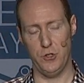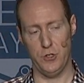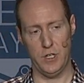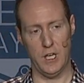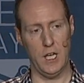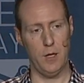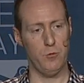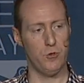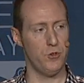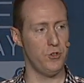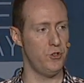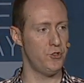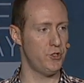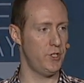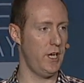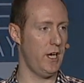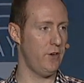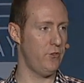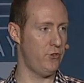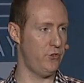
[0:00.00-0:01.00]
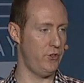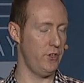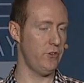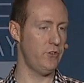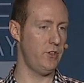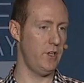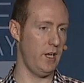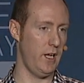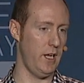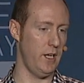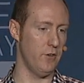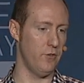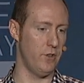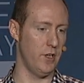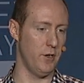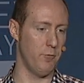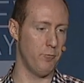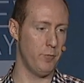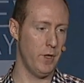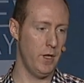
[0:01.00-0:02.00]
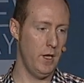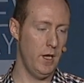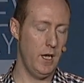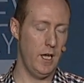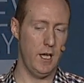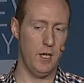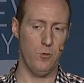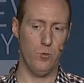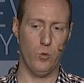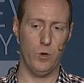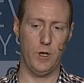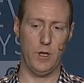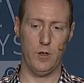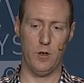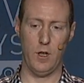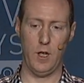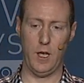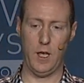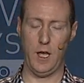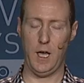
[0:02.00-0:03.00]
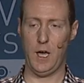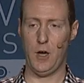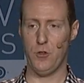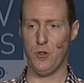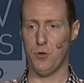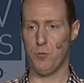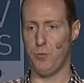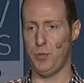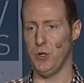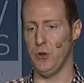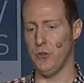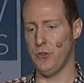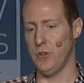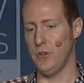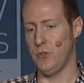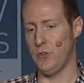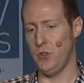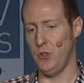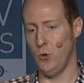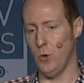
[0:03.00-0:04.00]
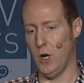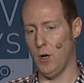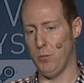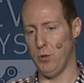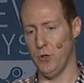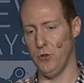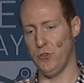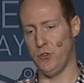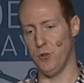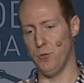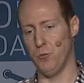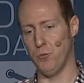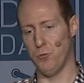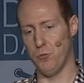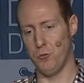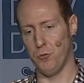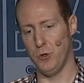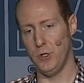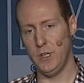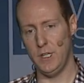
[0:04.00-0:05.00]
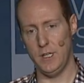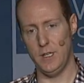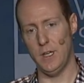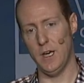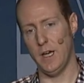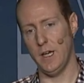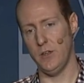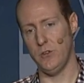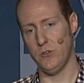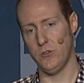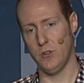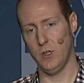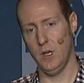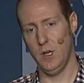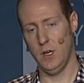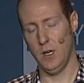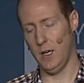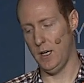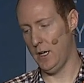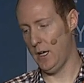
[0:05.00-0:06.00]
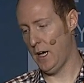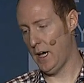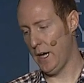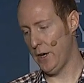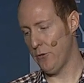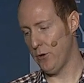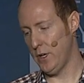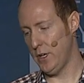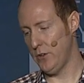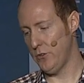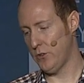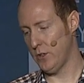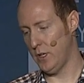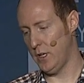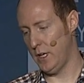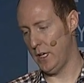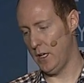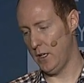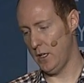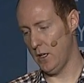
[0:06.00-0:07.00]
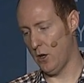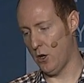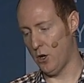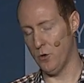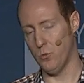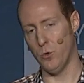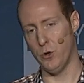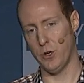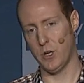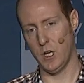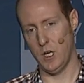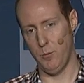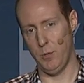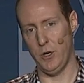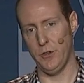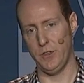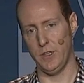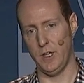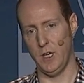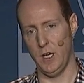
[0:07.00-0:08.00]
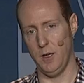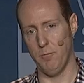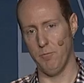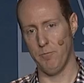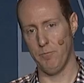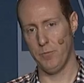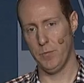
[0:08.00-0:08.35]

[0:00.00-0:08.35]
Games will usually have 6 to 8 of them. And how they're built is you upload some really nice high-res artwork about the game.